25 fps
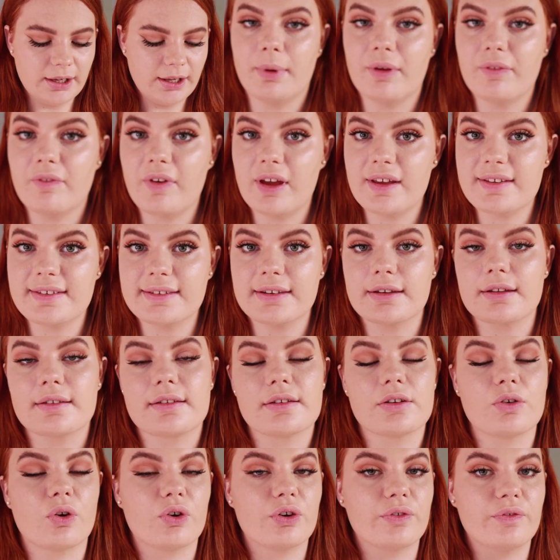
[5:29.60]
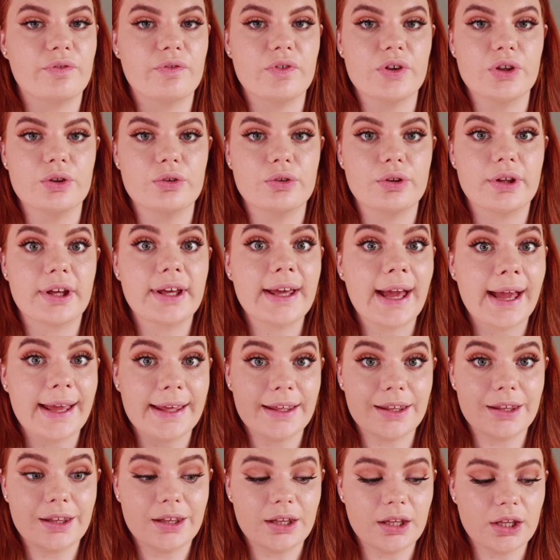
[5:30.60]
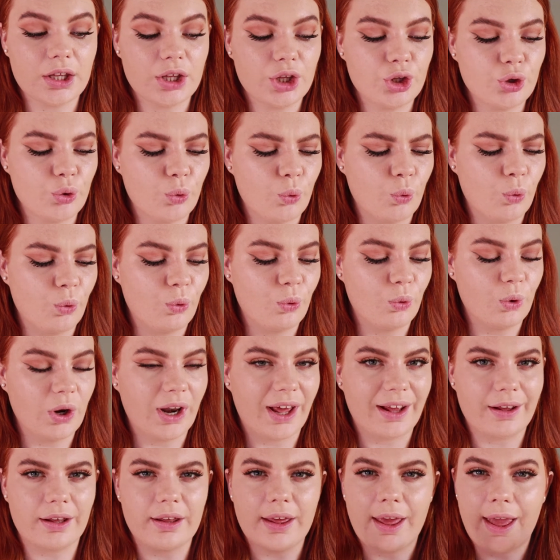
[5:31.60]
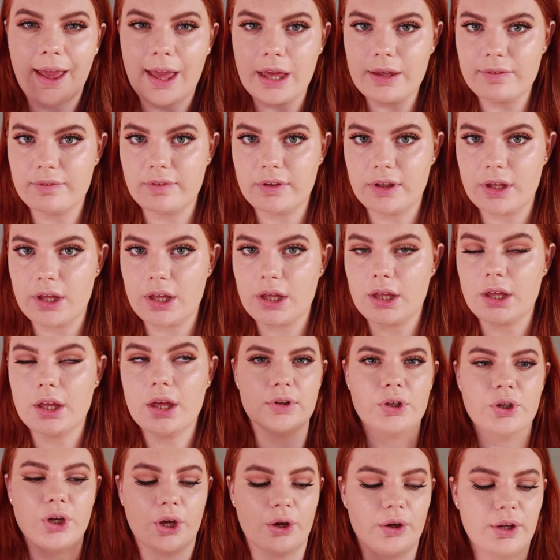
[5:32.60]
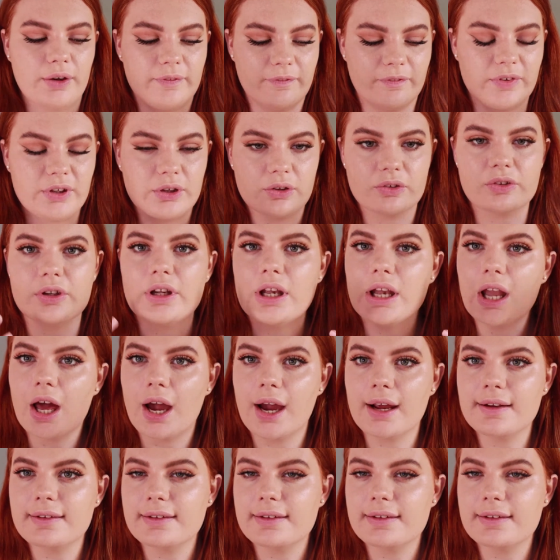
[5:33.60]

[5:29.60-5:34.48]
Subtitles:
My face does not feel cakey or like heavy, you know, it feels light,